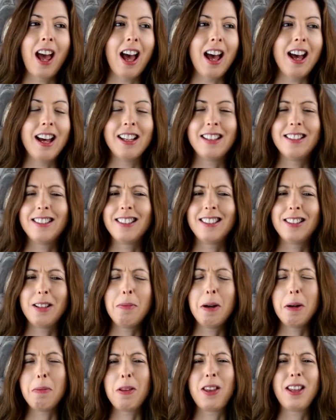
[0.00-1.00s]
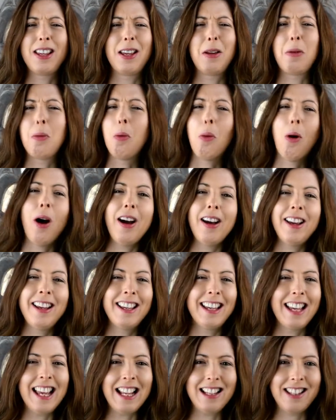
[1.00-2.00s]
And you might be thinking,
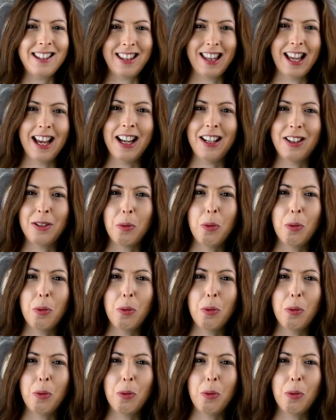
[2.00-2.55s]
why is that?